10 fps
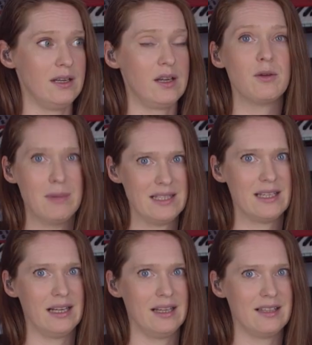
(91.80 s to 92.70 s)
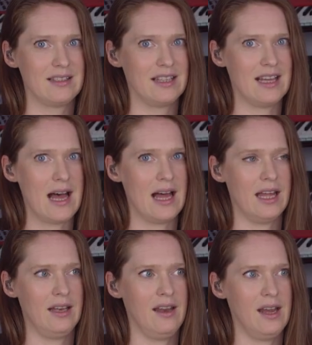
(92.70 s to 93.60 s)
and committing to that.
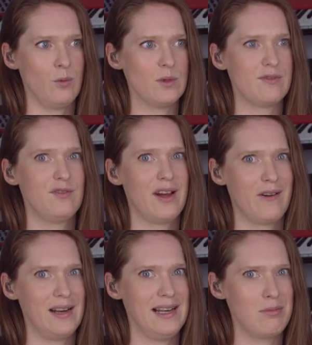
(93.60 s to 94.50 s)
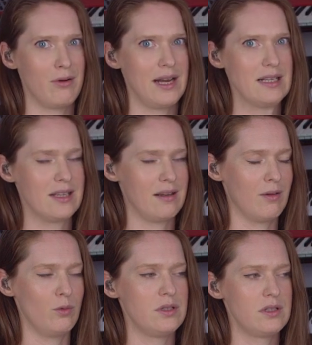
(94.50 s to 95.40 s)
And it was very liberating.
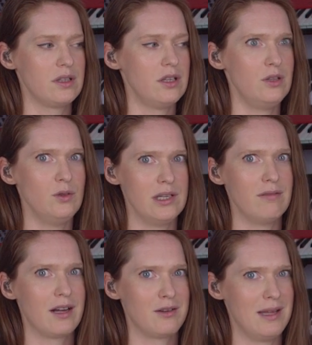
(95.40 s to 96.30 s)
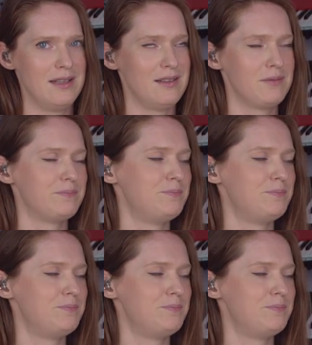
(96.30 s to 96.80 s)
I would hugely recommend.